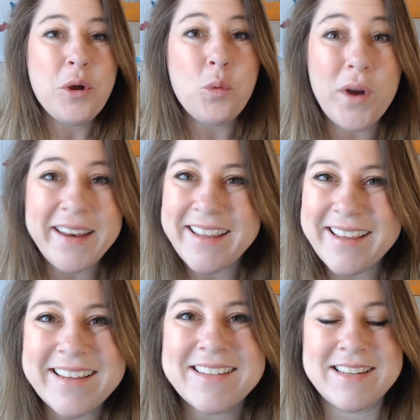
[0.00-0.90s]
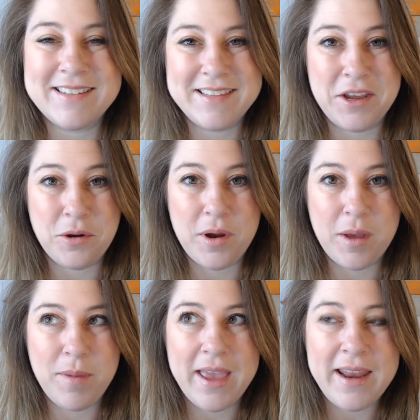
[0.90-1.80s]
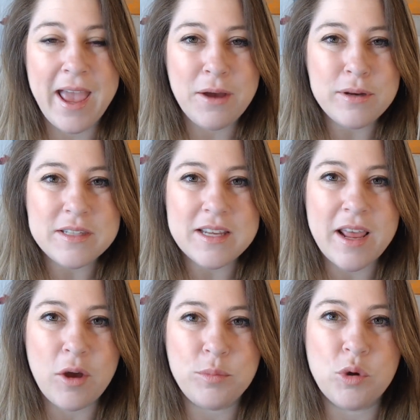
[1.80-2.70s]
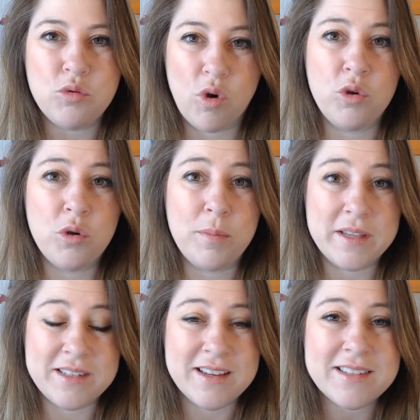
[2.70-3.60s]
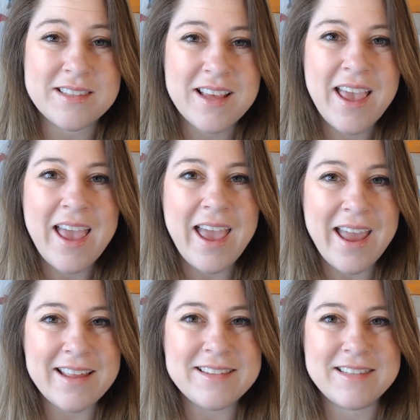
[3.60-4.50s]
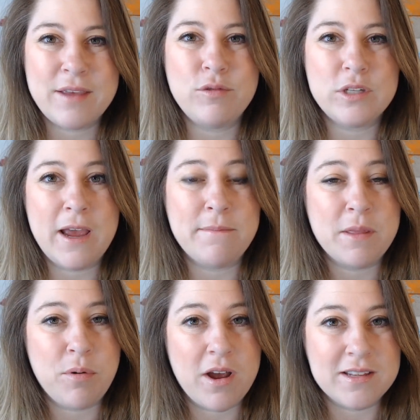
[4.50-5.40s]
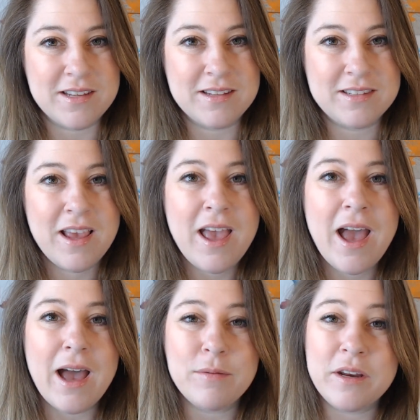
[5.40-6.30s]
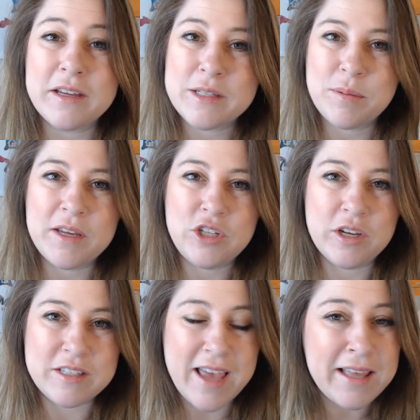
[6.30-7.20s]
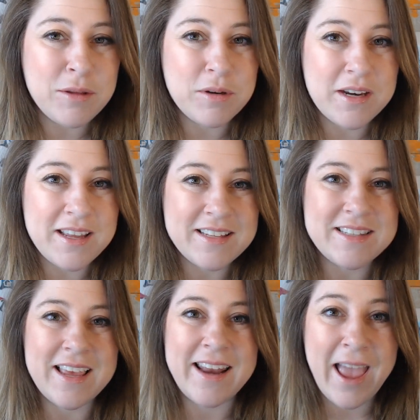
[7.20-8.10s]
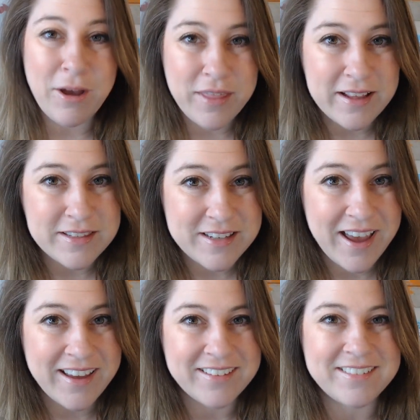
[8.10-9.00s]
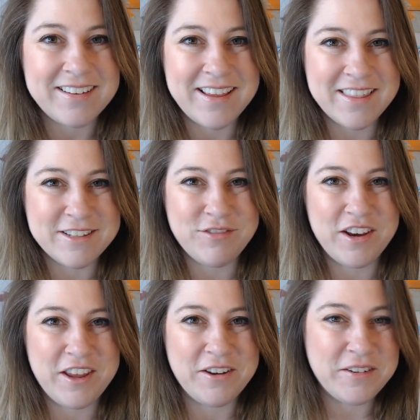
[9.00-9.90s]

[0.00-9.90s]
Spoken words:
What is a CRM and how does it help you grow your business and save you time in the process? I'm going to explain to you exactly what it is and how that's done in this video.